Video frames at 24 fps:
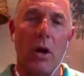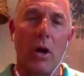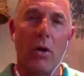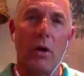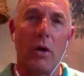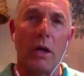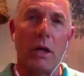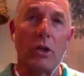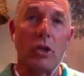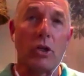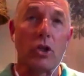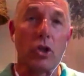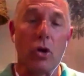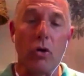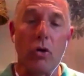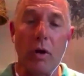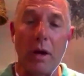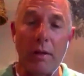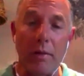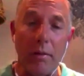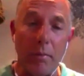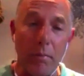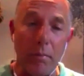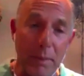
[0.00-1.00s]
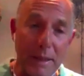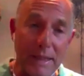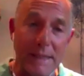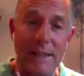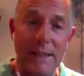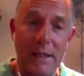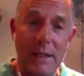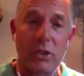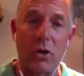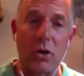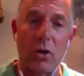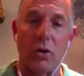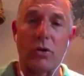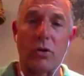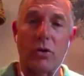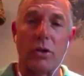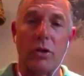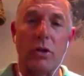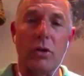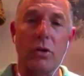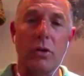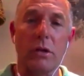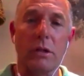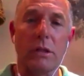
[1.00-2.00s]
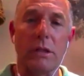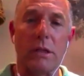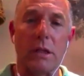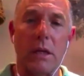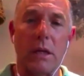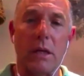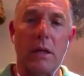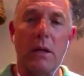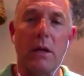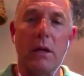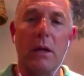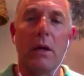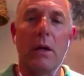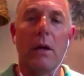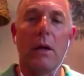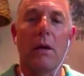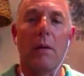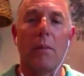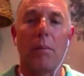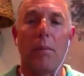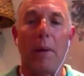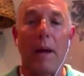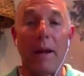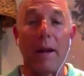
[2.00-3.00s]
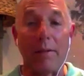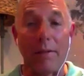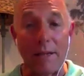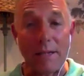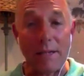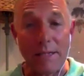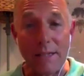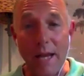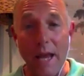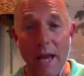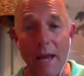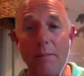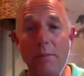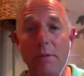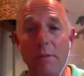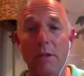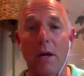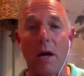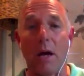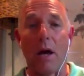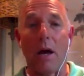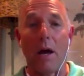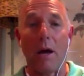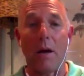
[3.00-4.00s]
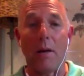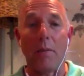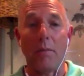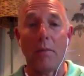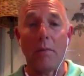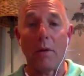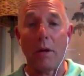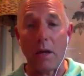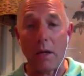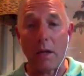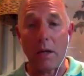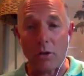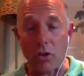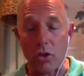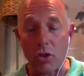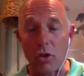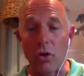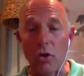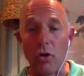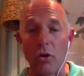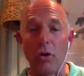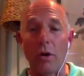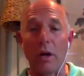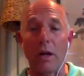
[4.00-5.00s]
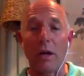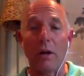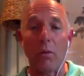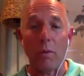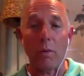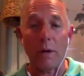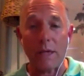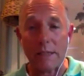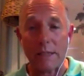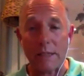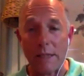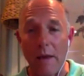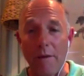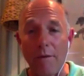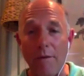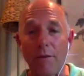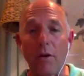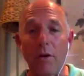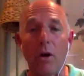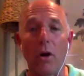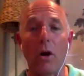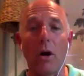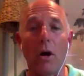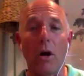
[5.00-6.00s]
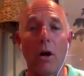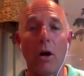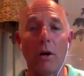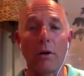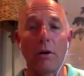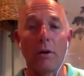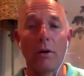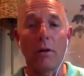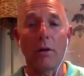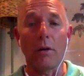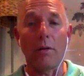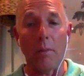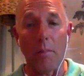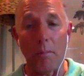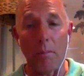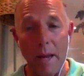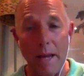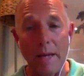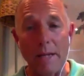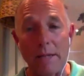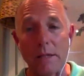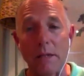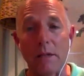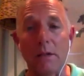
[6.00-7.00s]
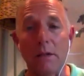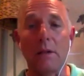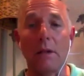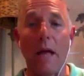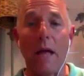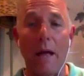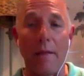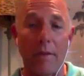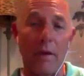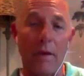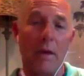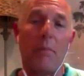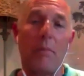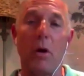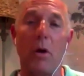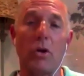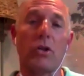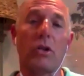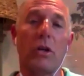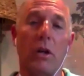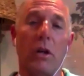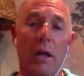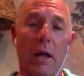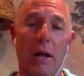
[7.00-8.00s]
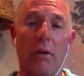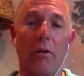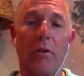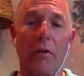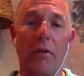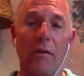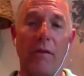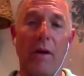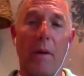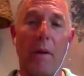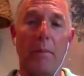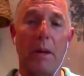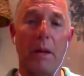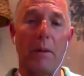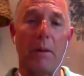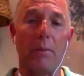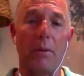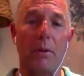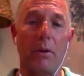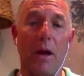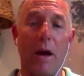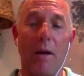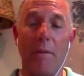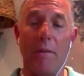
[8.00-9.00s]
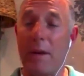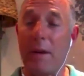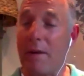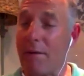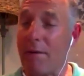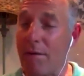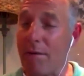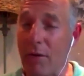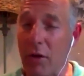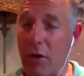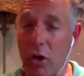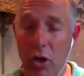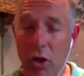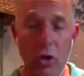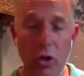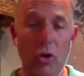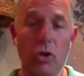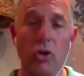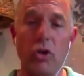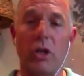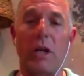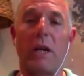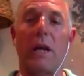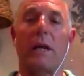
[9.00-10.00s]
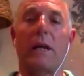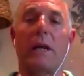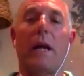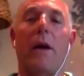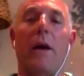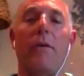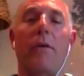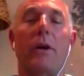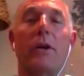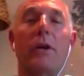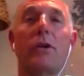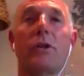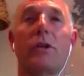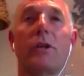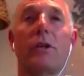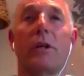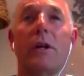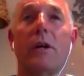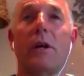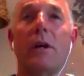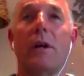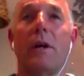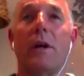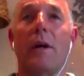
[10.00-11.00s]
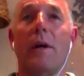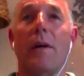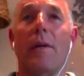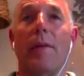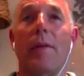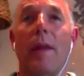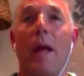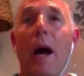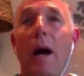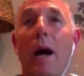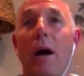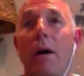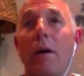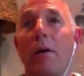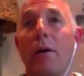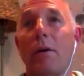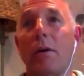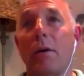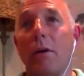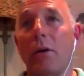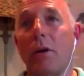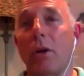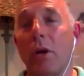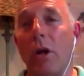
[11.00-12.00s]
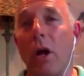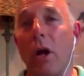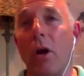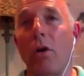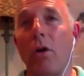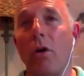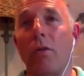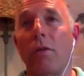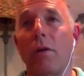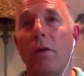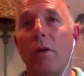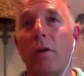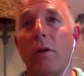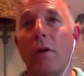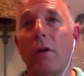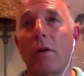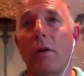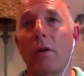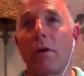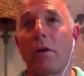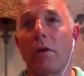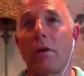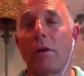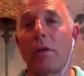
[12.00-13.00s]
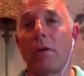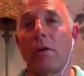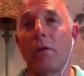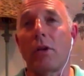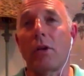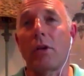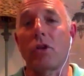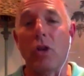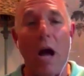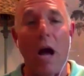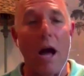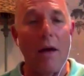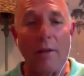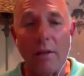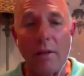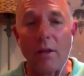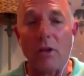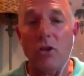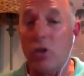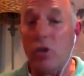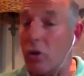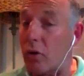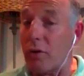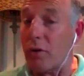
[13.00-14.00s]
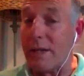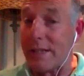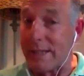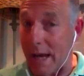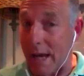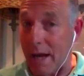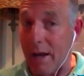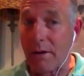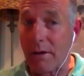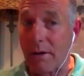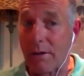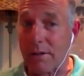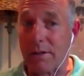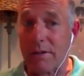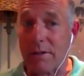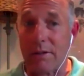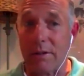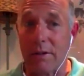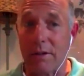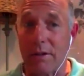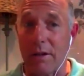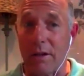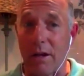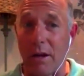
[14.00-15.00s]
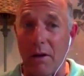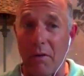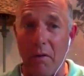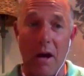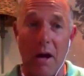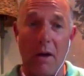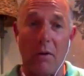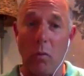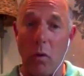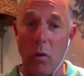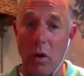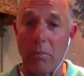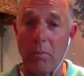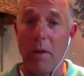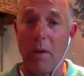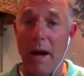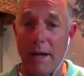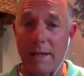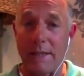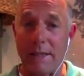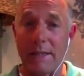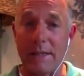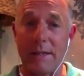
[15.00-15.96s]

ensuring business continuity, but at the same time ensuring we safeguard the mental and the emotional health of our people. I've been hugely encouraged. Now, I think the jury's out around what might